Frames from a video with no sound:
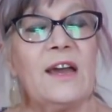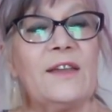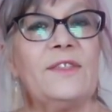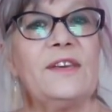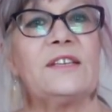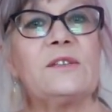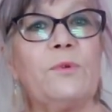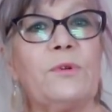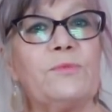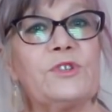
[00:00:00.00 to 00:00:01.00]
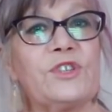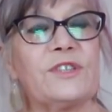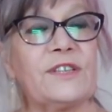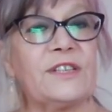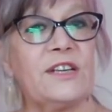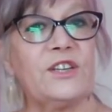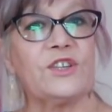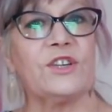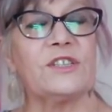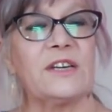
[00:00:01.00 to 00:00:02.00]
and this one was just the
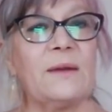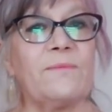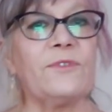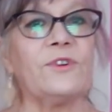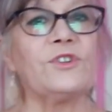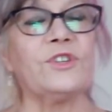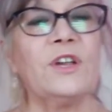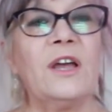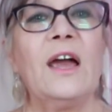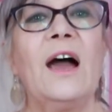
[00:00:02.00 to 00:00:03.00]
t-shirt type version.